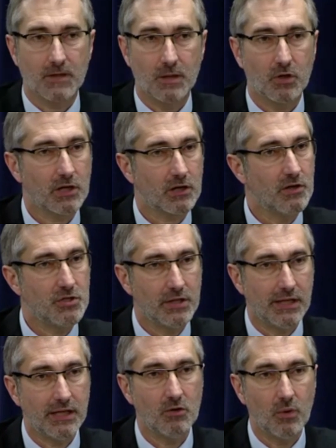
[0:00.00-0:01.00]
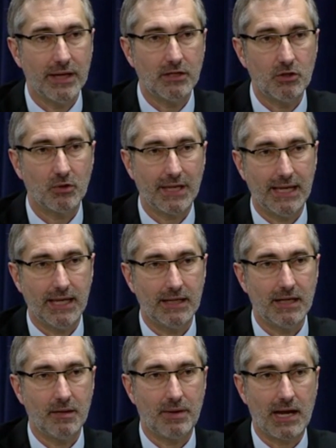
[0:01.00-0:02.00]
I want to encourage you any way you can,
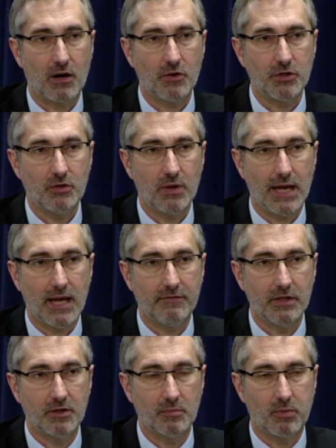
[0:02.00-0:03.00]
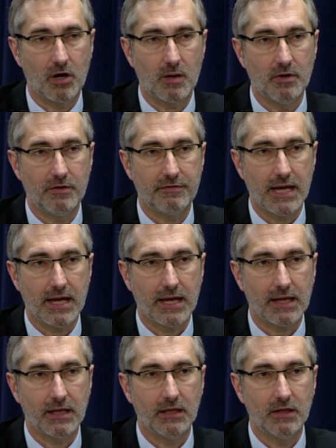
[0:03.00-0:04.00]
any power you have in the Department of
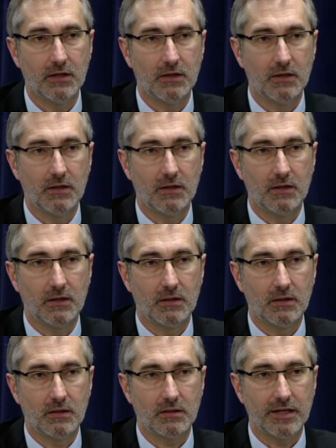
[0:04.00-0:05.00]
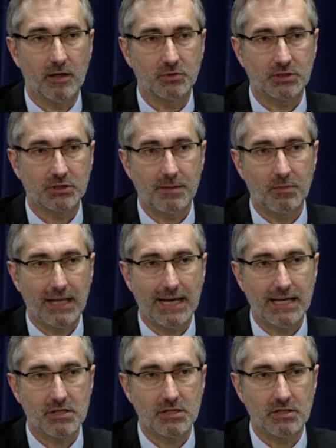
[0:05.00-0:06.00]
Ag to help
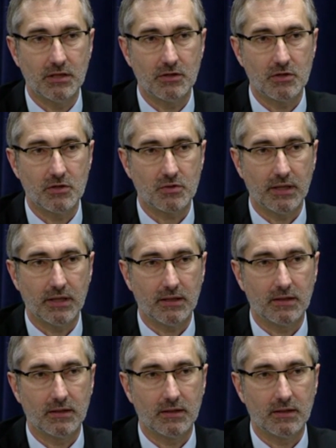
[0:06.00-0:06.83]
stabilize this industry.